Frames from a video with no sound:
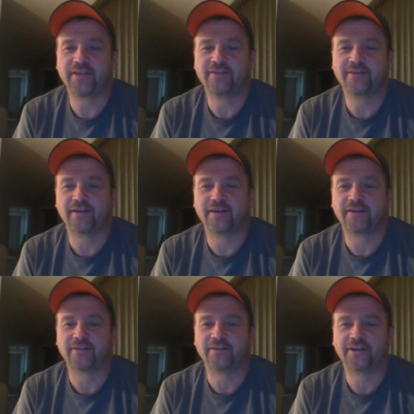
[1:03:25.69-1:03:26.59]
He's got like
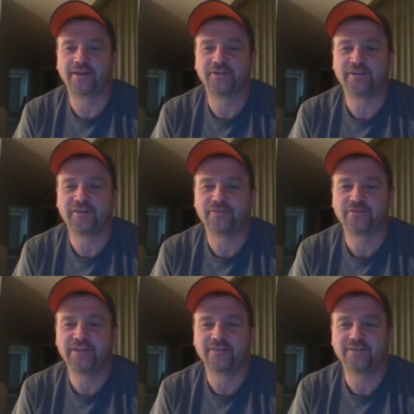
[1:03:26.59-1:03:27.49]
the luxury
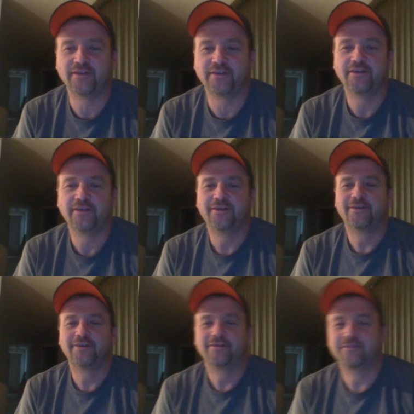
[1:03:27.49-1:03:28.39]
suites,
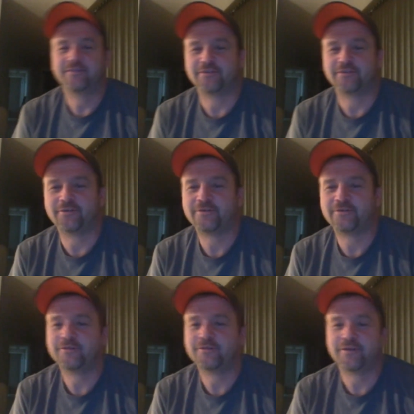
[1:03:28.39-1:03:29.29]
so
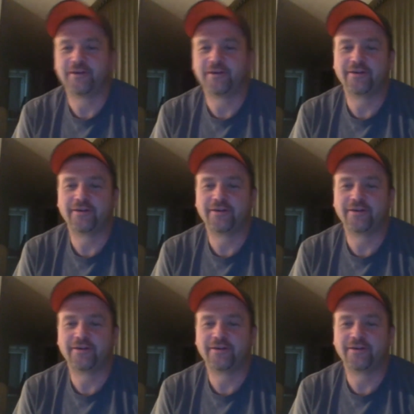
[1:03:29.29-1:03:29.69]
uh,